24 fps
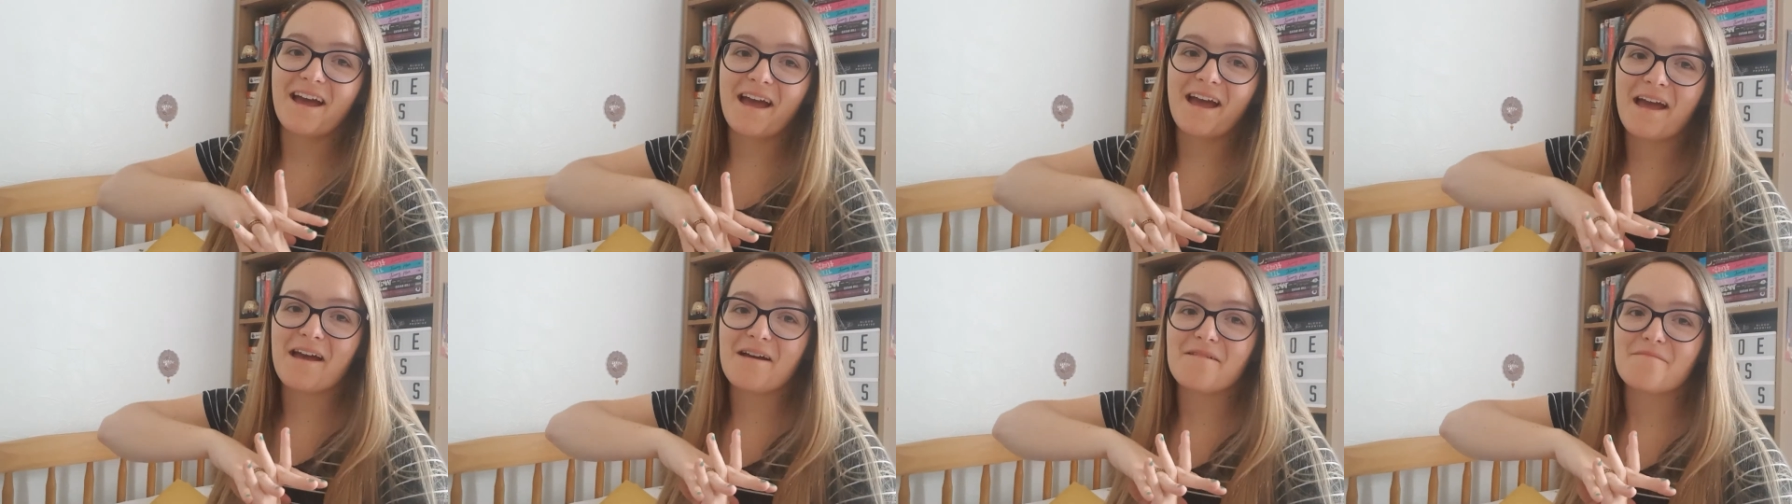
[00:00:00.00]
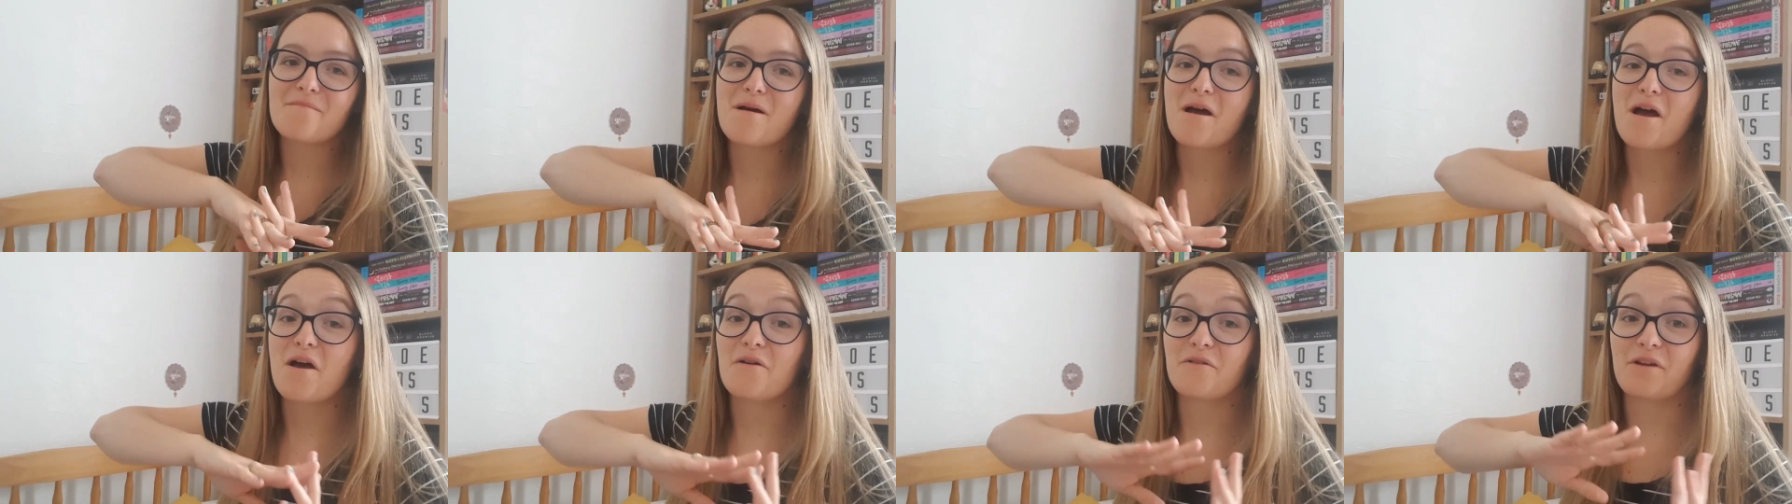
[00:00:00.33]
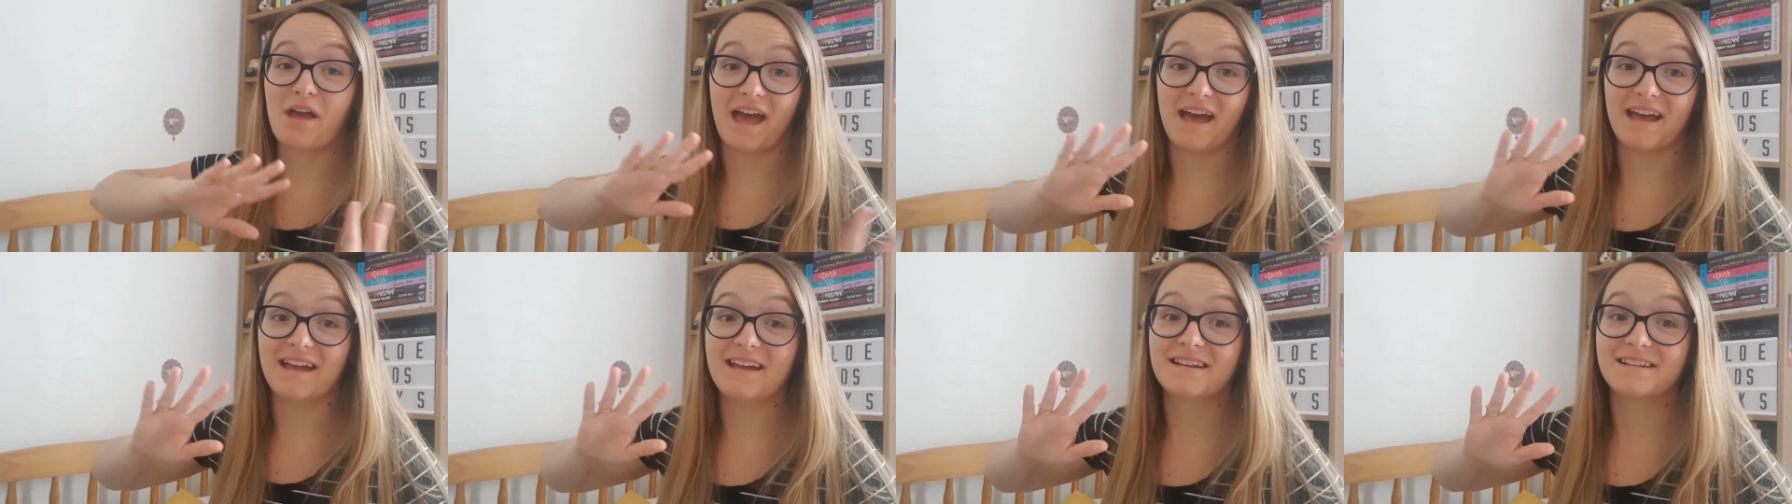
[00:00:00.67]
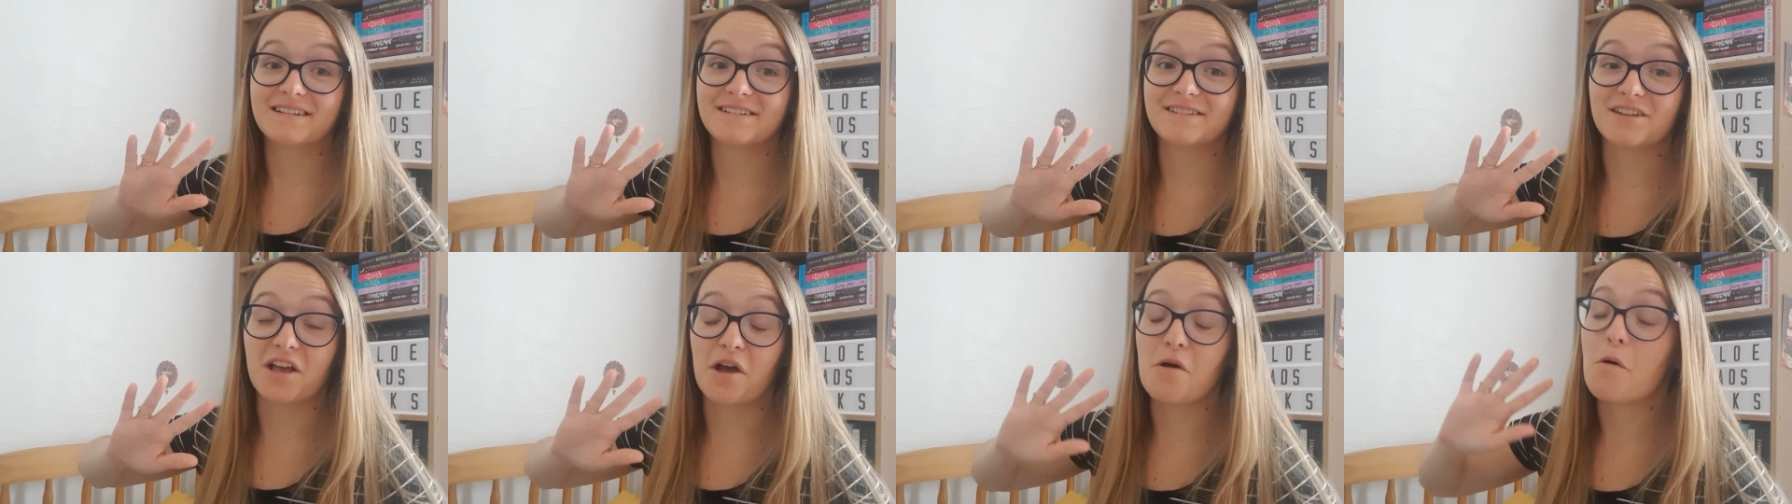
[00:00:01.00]
Um, okay,
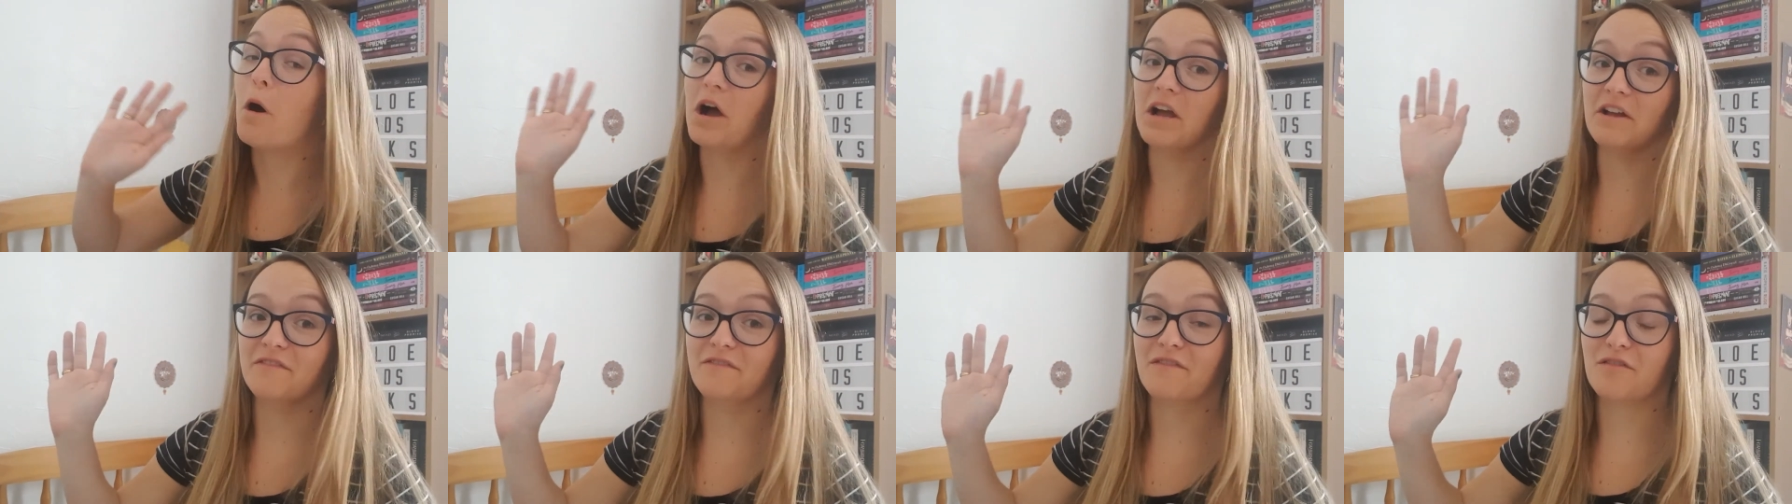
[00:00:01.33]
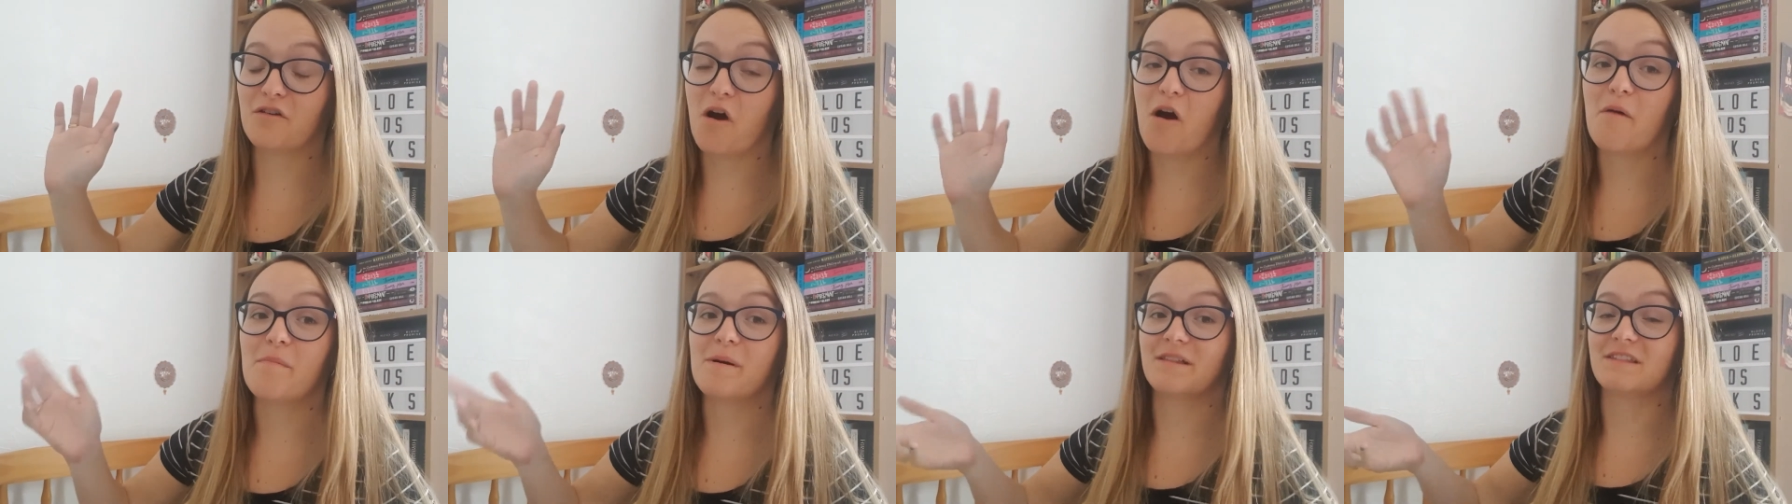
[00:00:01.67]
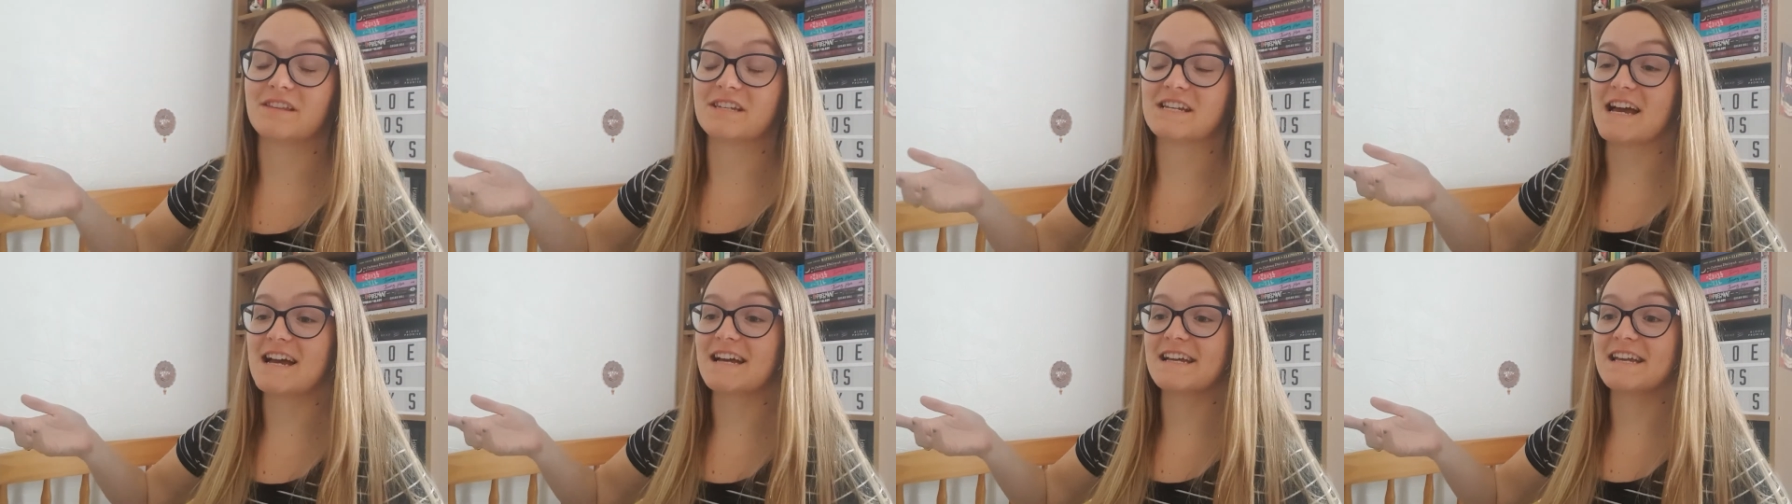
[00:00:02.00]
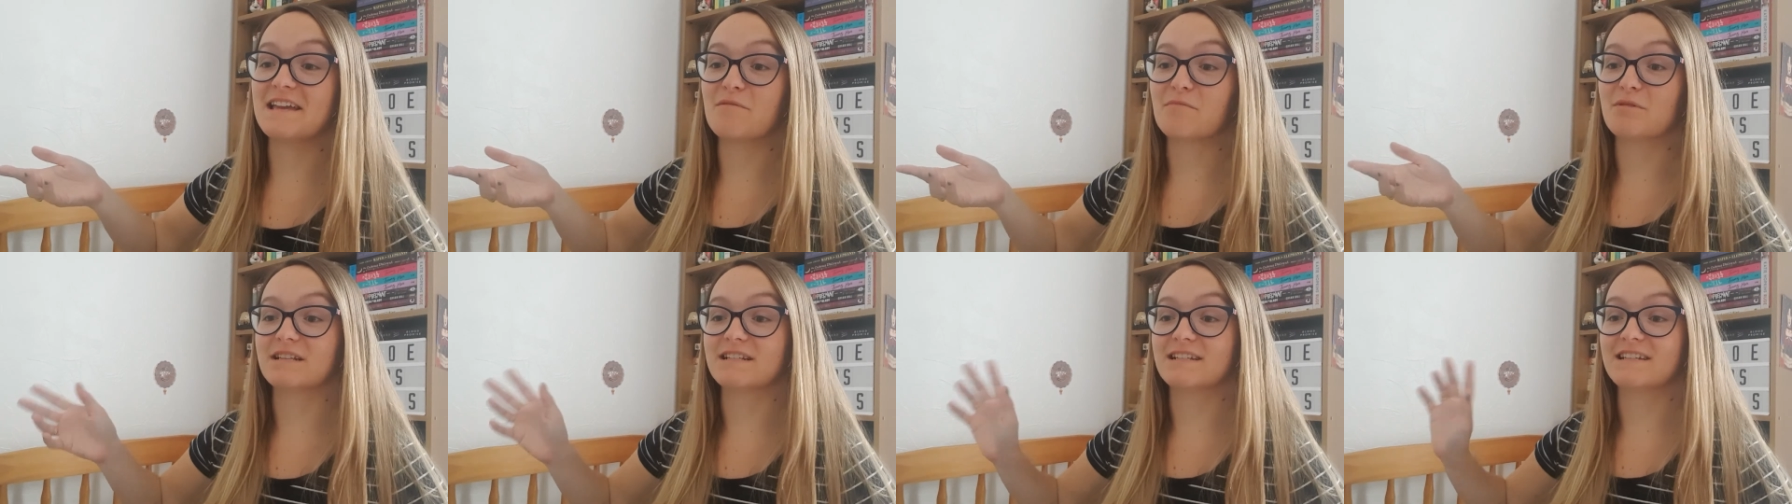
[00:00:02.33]
so I forgot about the
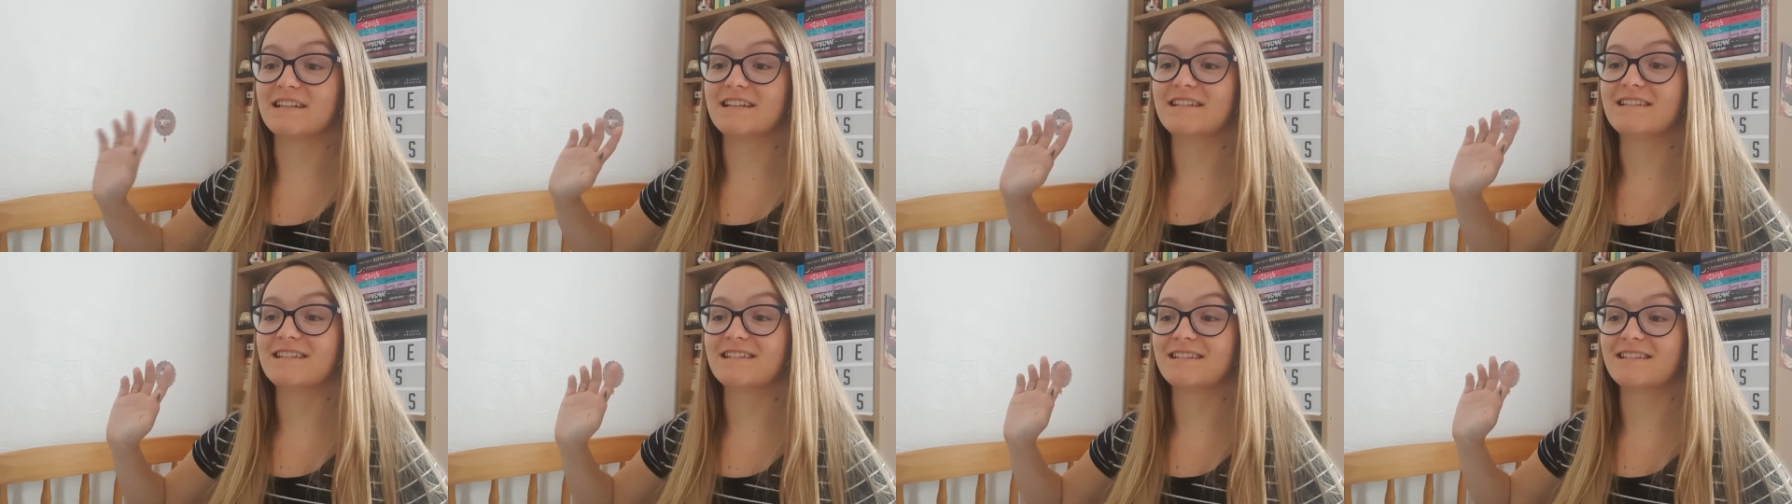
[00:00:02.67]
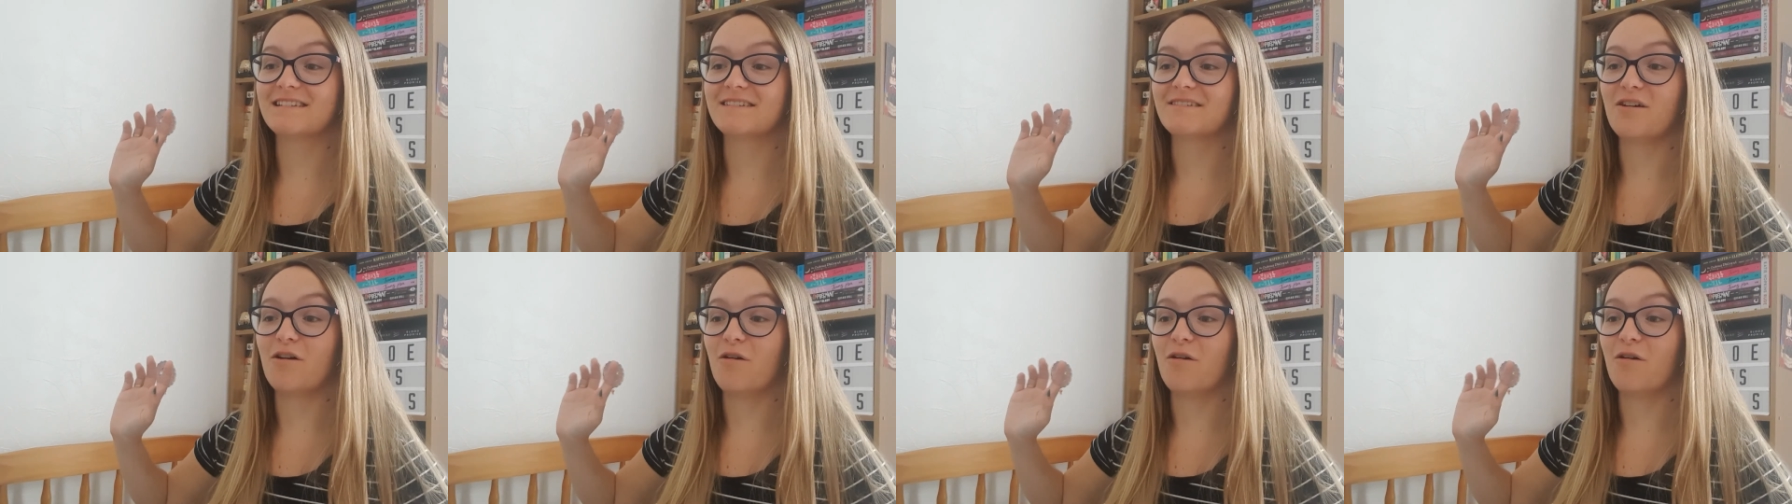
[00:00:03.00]
tagging business.